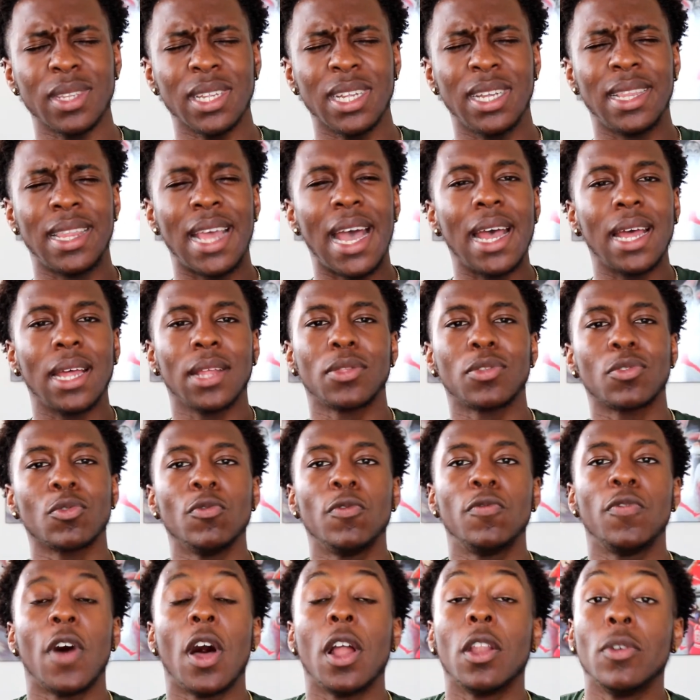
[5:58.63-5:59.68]
that through
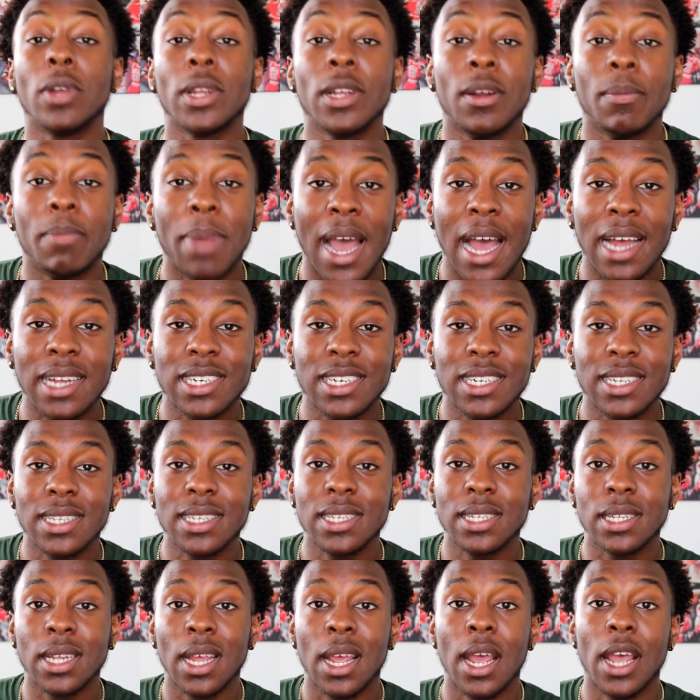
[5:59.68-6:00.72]
following your
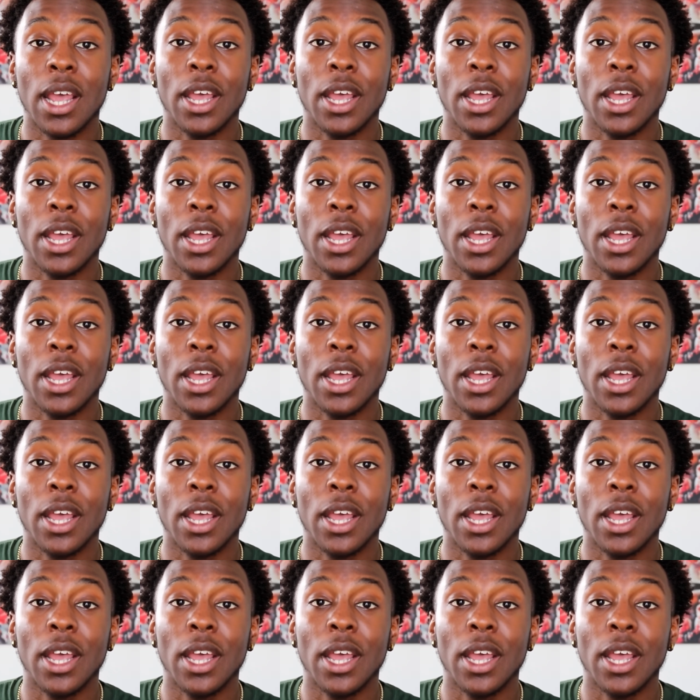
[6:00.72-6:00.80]
passions,